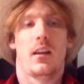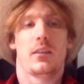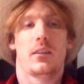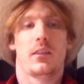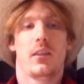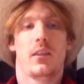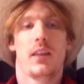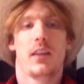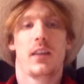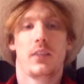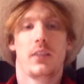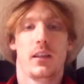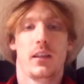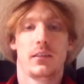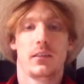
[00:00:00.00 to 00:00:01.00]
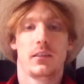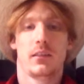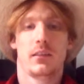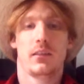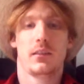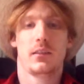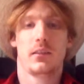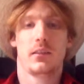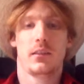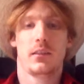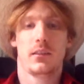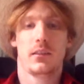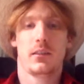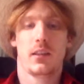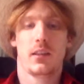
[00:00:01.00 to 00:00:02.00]
So last night
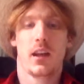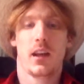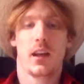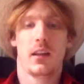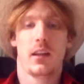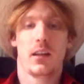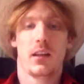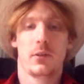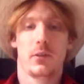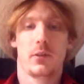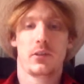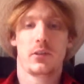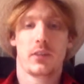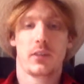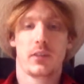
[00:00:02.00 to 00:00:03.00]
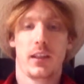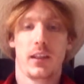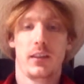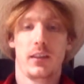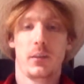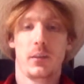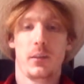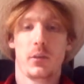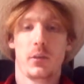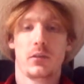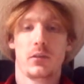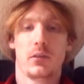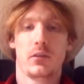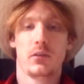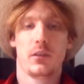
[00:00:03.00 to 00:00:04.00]
I had the
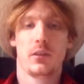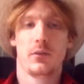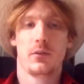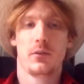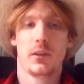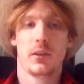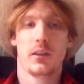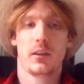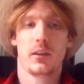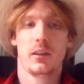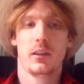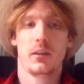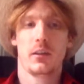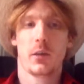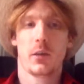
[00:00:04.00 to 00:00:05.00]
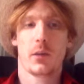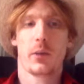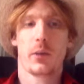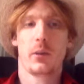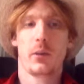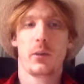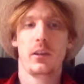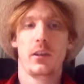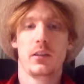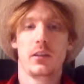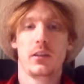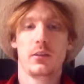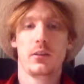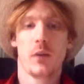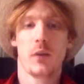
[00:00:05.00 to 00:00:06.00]
ambition of getting about 3
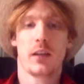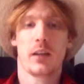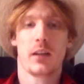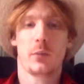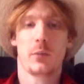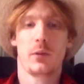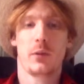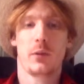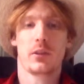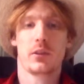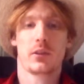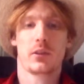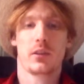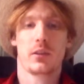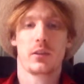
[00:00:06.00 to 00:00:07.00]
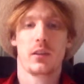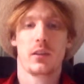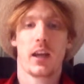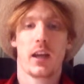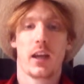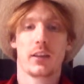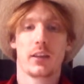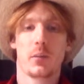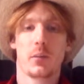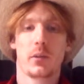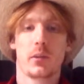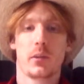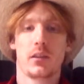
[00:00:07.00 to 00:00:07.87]
UI components hacked up.